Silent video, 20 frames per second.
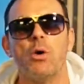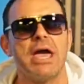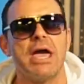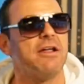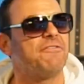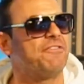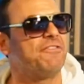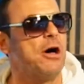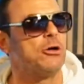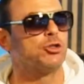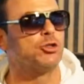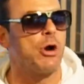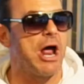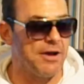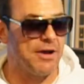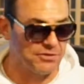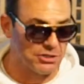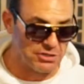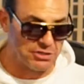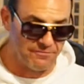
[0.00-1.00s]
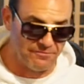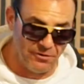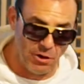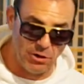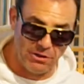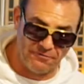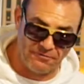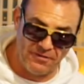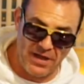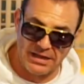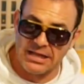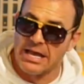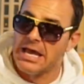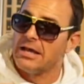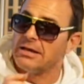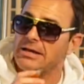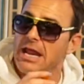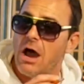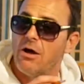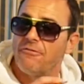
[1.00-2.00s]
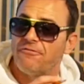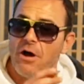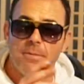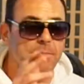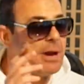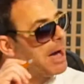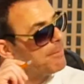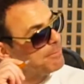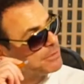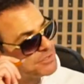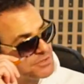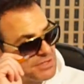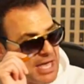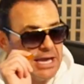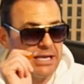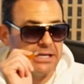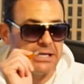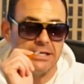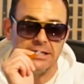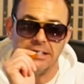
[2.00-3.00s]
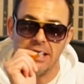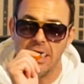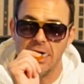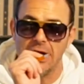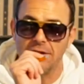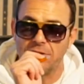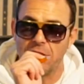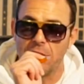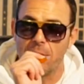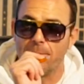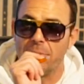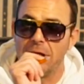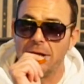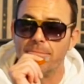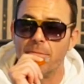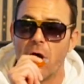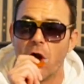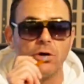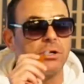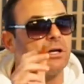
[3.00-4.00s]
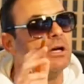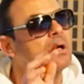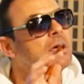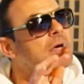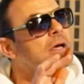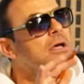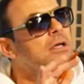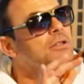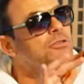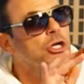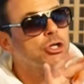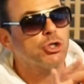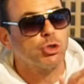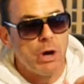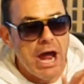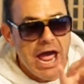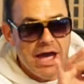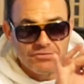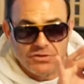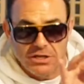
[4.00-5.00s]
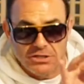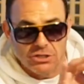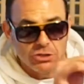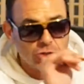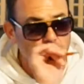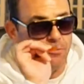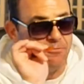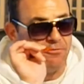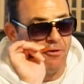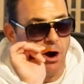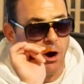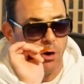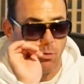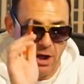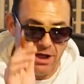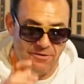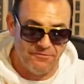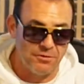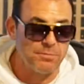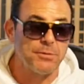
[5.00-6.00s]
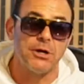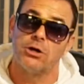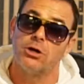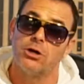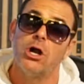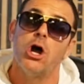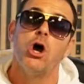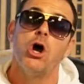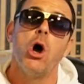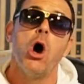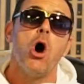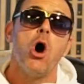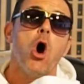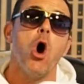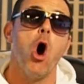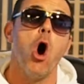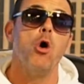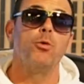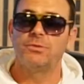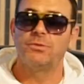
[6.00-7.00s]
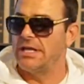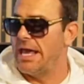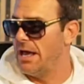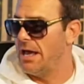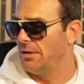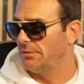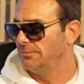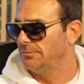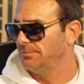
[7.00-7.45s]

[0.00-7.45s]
NFL draft is in full effect. Now, if I'm not mistaken, uh, there, Big Merc, the draft isn't too far away from your hometown.